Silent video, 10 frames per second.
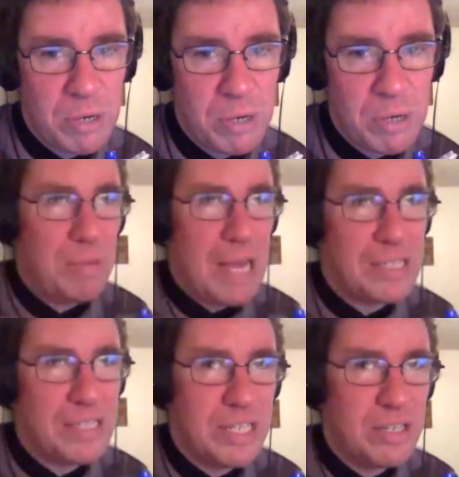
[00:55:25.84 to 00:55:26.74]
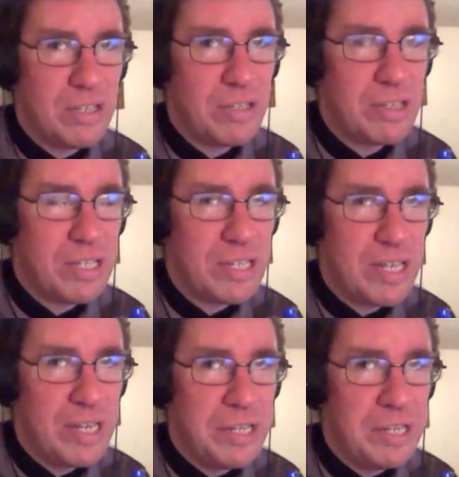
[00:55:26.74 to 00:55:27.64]
Well, my job last
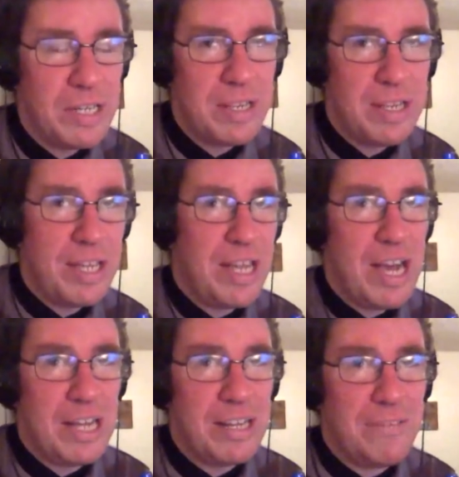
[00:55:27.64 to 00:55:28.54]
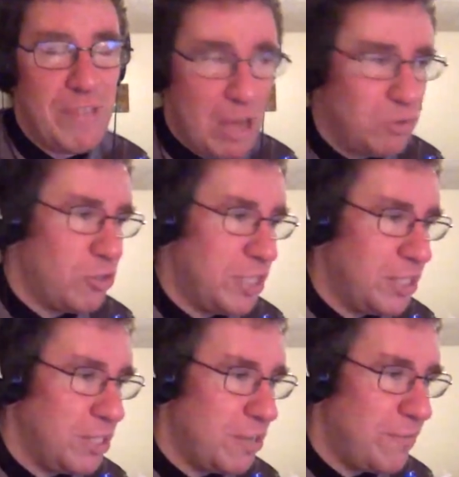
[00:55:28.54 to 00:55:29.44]
year that ended, they had a
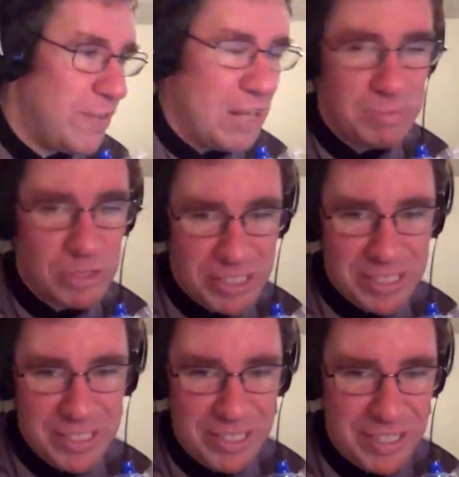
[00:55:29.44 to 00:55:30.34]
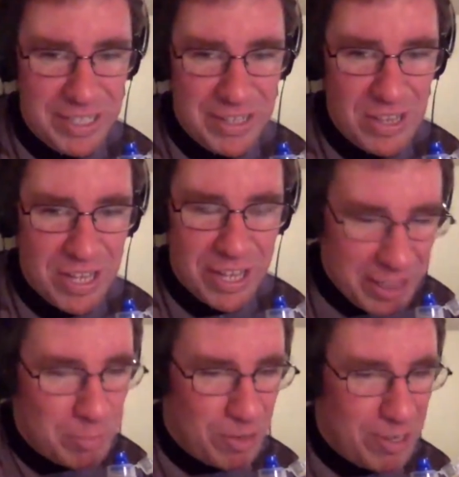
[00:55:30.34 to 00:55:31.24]
fountain machine
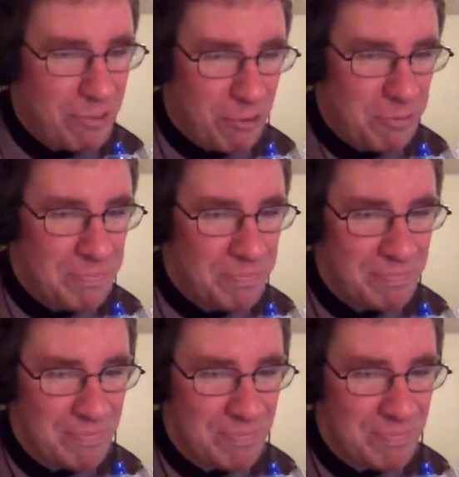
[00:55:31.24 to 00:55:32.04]
in the break room